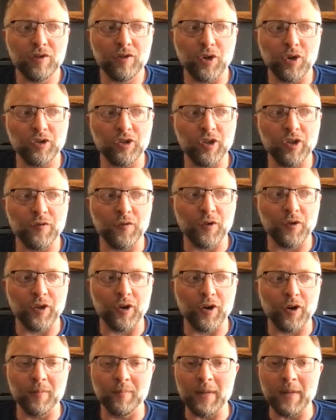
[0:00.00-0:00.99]
searching for
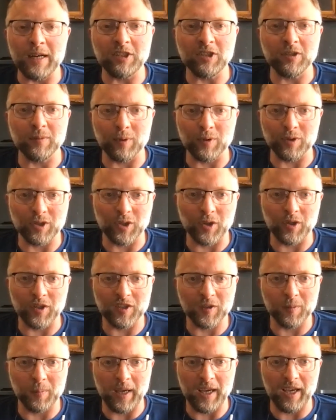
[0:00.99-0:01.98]
their unmentionables, so to
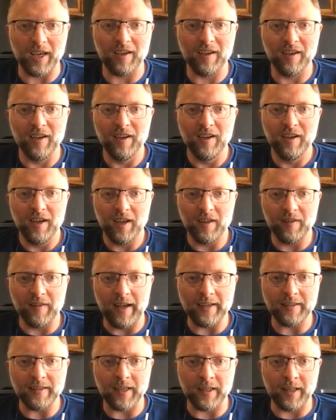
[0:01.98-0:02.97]
speak. And
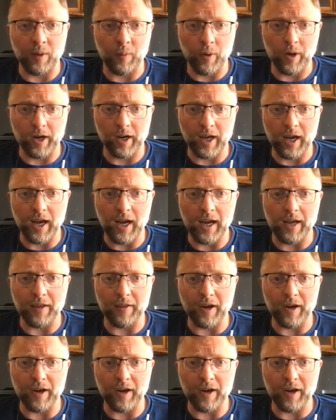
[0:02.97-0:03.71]
last thing they want a guy,